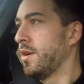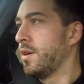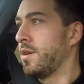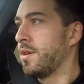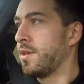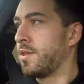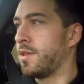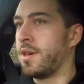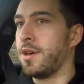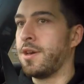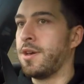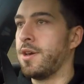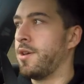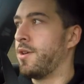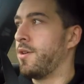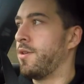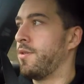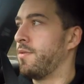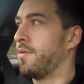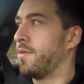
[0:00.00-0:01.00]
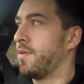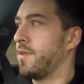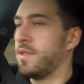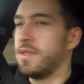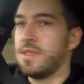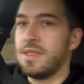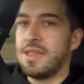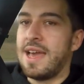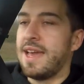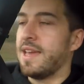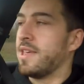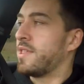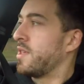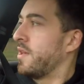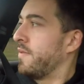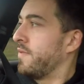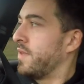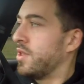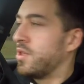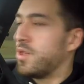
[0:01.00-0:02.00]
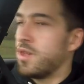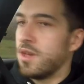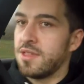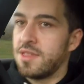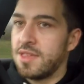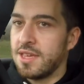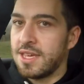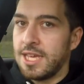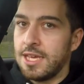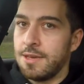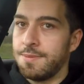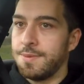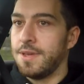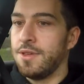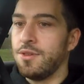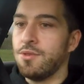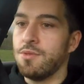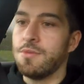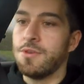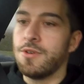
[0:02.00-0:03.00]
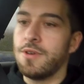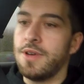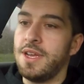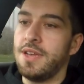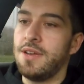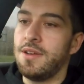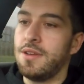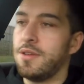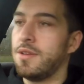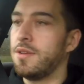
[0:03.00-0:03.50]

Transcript: So that is something just to keep in your mind.